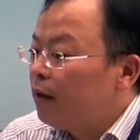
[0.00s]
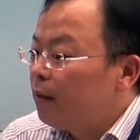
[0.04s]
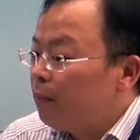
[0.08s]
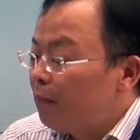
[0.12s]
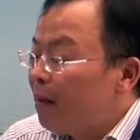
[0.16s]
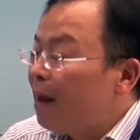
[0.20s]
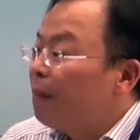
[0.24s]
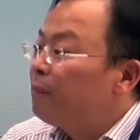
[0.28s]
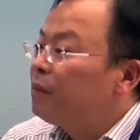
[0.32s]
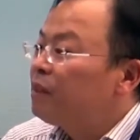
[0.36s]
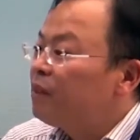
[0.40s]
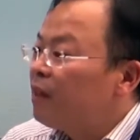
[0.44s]

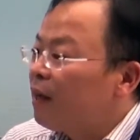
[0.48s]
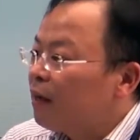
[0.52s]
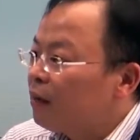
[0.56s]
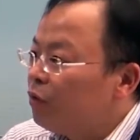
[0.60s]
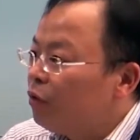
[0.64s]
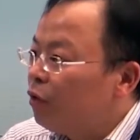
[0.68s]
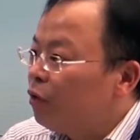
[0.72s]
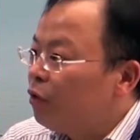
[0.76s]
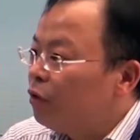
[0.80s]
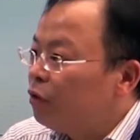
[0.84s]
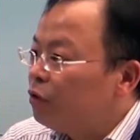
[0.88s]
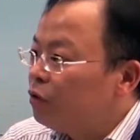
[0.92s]
MEMS
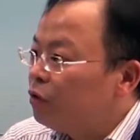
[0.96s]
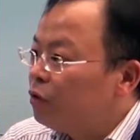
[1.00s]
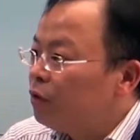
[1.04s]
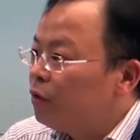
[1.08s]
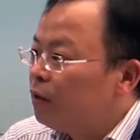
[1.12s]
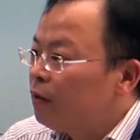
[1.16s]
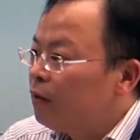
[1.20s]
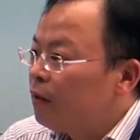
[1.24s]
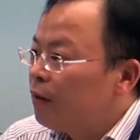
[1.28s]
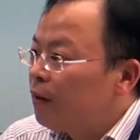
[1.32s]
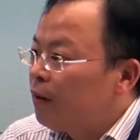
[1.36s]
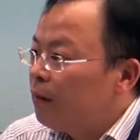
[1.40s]
technology.
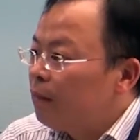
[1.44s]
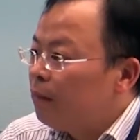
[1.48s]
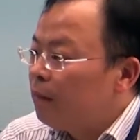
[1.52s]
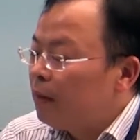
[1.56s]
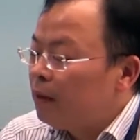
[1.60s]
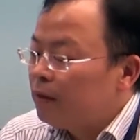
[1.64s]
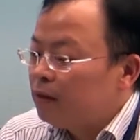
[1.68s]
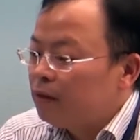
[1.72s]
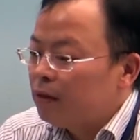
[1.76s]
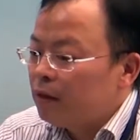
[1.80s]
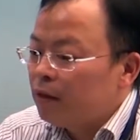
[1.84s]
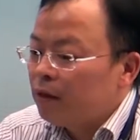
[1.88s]

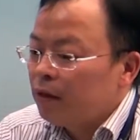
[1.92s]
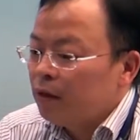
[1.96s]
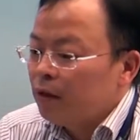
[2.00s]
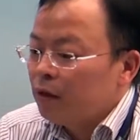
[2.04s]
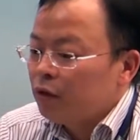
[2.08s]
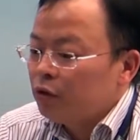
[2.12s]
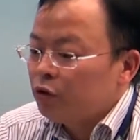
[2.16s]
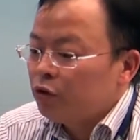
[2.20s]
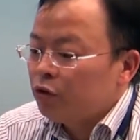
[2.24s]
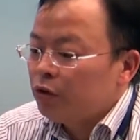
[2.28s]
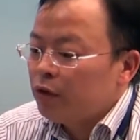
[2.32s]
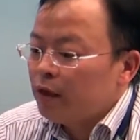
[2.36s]
But
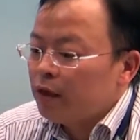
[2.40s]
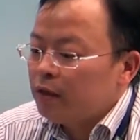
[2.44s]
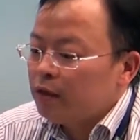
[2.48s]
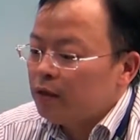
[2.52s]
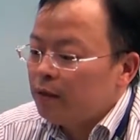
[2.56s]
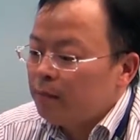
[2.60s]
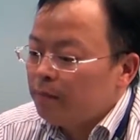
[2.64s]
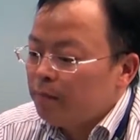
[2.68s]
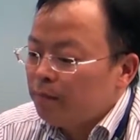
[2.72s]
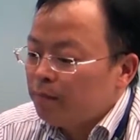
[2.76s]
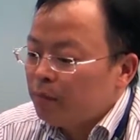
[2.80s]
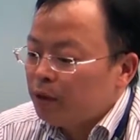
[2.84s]
today,
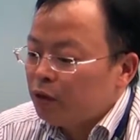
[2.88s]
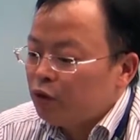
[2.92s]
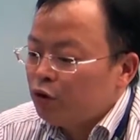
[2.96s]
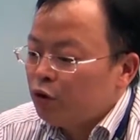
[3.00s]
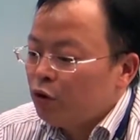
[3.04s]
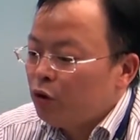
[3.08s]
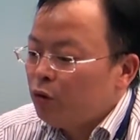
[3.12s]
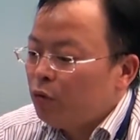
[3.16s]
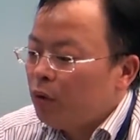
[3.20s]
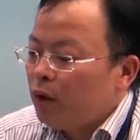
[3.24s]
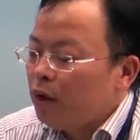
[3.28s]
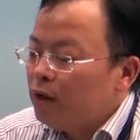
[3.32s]
the
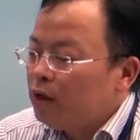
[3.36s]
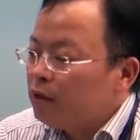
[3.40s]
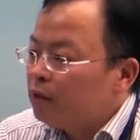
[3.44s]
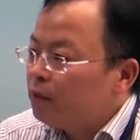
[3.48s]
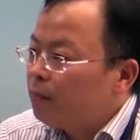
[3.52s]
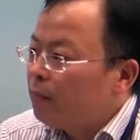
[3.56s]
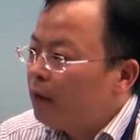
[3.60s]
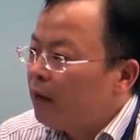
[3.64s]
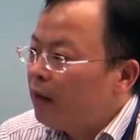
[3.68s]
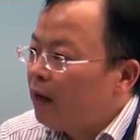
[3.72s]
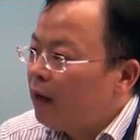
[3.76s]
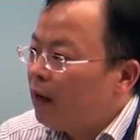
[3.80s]
mature one
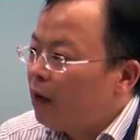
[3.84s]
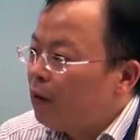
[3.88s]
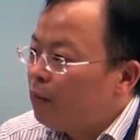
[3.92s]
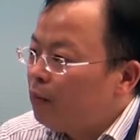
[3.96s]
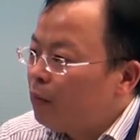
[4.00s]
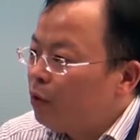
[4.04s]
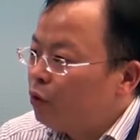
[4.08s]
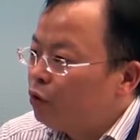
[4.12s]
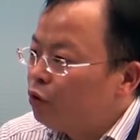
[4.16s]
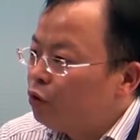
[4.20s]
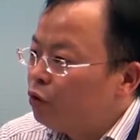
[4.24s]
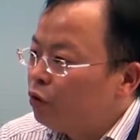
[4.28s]
is mainly on
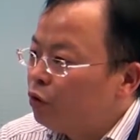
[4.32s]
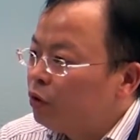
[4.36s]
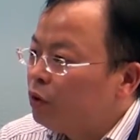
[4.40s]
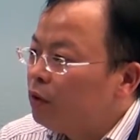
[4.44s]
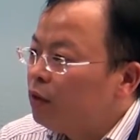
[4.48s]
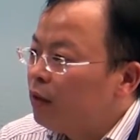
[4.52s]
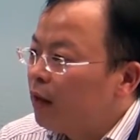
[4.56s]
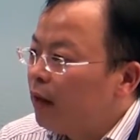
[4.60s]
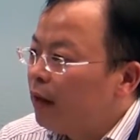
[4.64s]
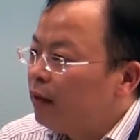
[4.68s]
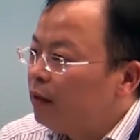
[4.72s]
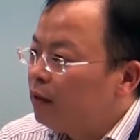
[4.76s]

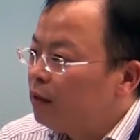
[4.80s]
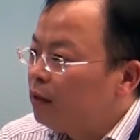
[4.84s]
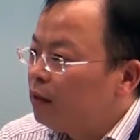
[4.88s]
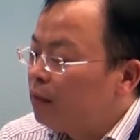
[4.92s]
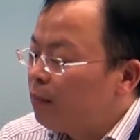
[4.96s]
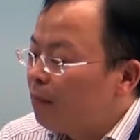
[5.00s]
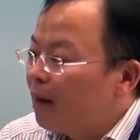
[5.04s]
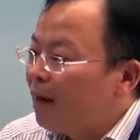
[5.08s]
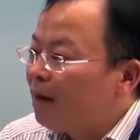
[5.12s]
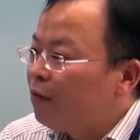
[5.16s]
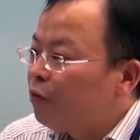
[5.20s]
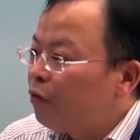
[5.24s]
motion and
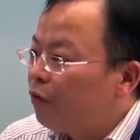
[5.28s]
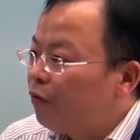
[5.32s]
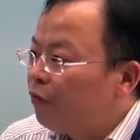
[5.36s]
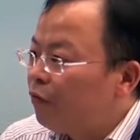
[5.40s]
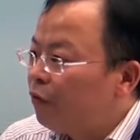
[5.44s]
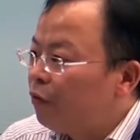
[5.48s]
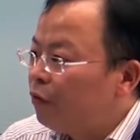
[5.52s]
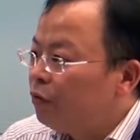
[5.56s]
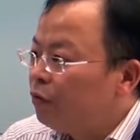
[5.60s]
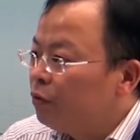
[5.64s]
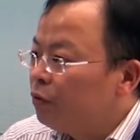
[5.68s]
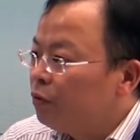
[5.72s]
the
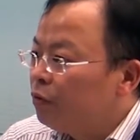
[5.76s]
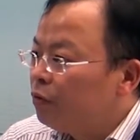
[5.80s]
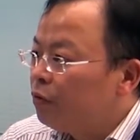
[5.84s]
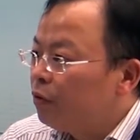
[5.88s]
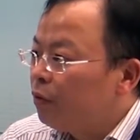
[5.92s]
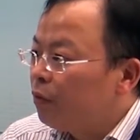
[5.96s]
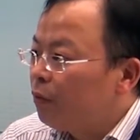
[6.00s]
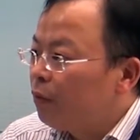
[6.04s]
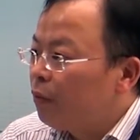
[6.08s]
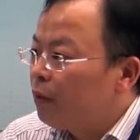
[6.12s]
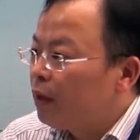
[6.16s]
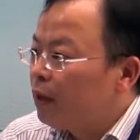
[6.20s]
microphone.
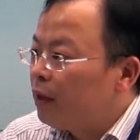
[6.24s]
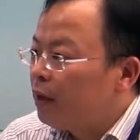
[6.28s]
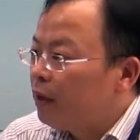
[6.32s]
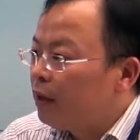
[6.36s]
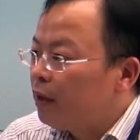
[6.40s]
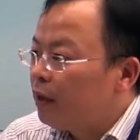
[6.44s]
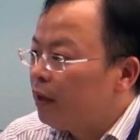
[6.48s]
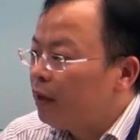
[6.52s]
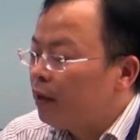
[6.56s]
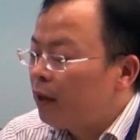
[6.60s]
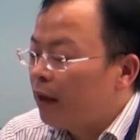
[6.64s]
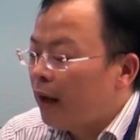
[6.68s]

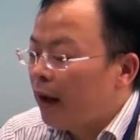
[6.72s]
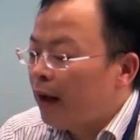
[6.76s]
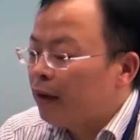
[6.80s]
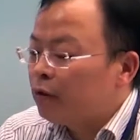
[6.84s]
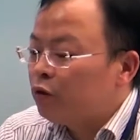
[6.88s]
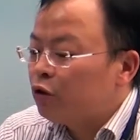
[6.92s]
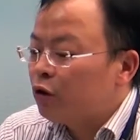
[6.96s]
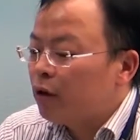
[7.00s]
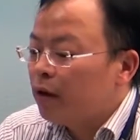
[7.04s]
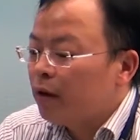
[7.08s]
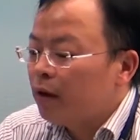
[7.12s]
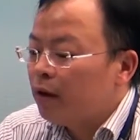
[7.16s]
We
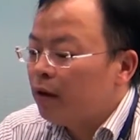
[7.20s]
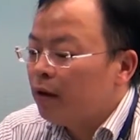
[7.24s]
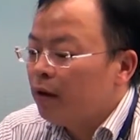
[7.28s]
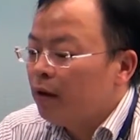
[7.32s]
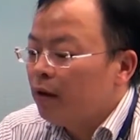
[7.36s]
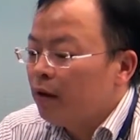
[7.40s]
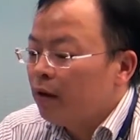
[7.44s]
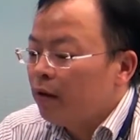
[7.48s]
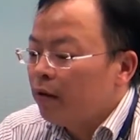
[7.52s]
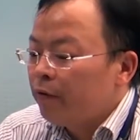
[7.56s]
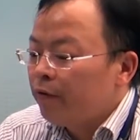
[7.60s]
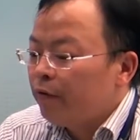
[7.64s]
actually,
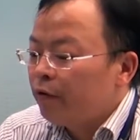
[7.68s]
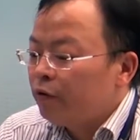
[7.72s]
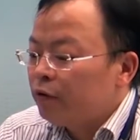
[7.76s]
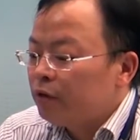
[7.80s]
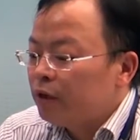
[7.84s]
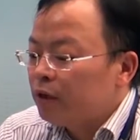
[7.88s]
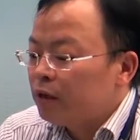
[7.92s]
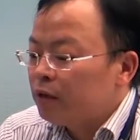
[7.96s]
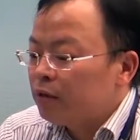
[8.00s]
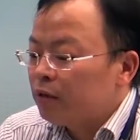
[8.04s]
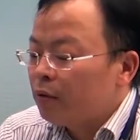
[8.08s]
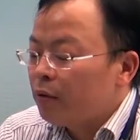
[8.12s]
for
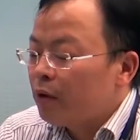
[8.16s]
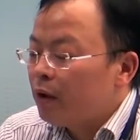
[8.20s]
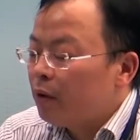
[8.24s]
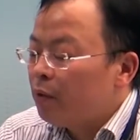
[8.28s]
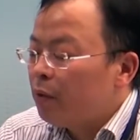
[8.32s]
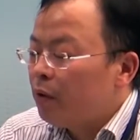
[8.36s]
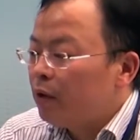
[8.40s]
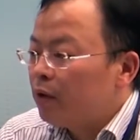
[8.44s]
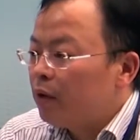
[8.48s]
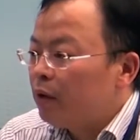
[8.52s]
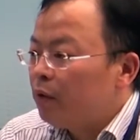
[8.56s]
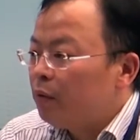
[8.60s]
this, we are
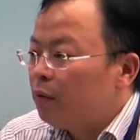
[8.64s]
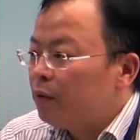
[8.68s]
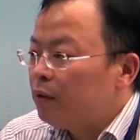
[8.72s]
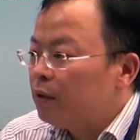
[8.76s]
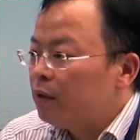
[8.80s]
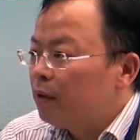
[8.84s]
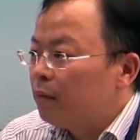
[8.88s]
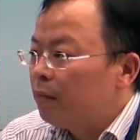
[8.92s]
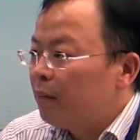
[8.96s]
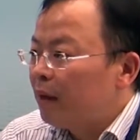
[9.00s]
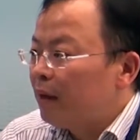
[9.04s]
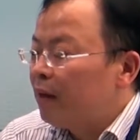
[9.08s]
working
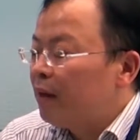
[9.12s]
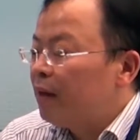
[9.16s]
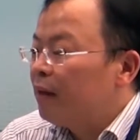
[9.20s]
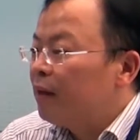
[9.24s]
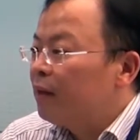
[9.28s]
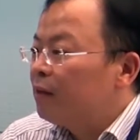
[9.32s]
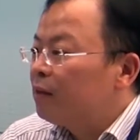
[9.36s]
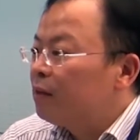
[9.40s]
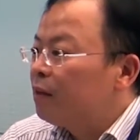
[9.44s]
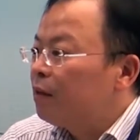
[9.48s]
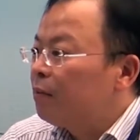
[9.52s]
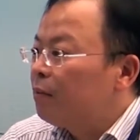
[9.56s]
with many
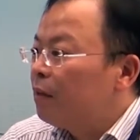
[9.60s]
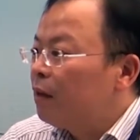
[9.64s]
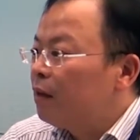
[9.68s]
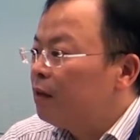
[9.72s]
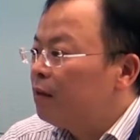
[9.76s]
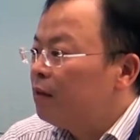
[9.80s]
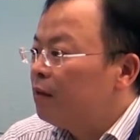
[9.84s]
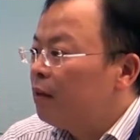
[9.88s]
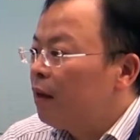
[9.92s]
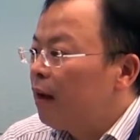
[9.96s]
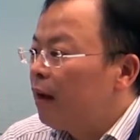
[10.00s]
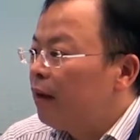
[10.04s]

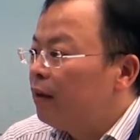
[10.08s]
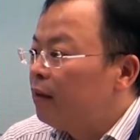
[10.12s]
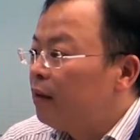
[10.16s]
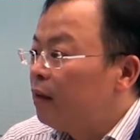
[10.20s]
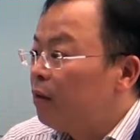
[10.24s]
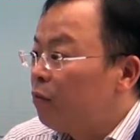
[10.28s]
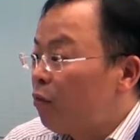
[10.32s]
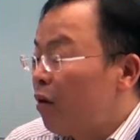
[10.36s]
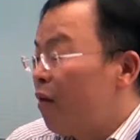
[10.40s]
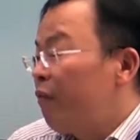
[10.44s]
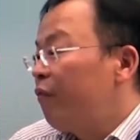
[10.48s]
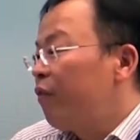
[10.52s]
customers and
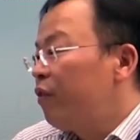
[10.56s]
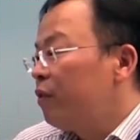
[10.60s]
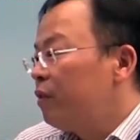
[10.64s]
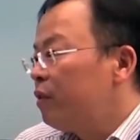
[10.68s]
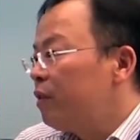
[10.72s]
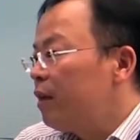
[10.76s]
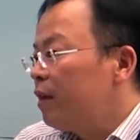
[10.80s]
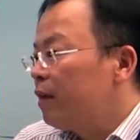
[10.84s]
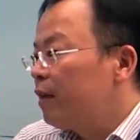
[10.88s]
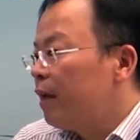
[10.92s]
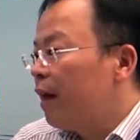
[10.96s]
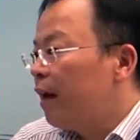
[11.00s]
the reference
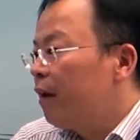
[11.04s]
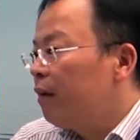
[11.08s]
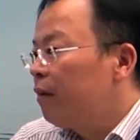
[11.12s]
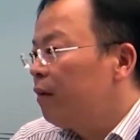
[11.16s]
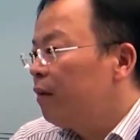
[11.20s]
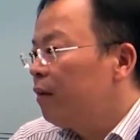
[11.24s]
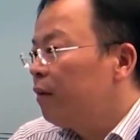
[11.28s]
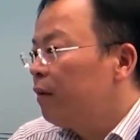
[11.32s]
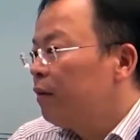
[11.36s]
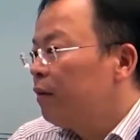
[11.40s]
design.